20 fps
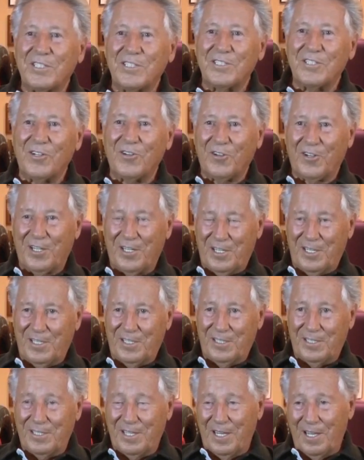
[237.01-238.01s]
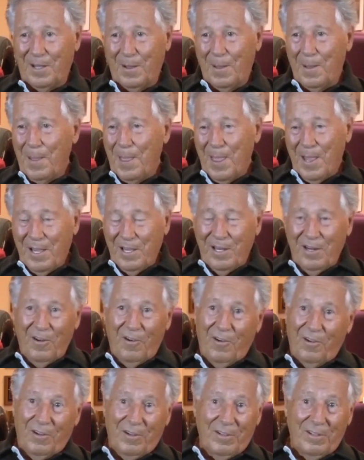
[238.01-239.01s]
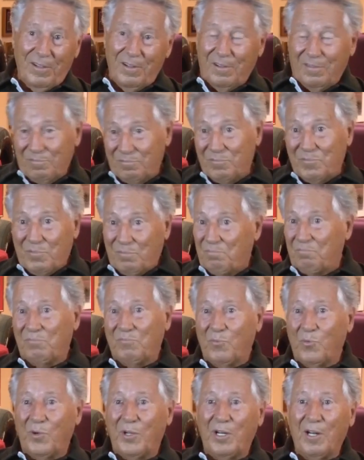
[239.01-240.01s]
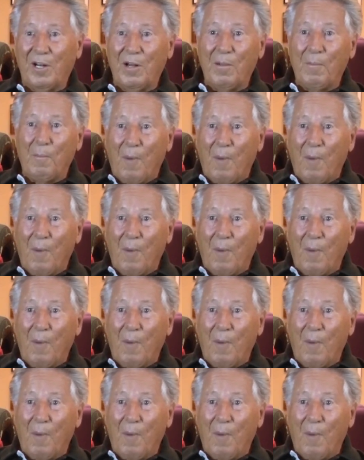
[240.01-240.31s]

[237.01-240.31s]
He's looking at, you know, then winning Le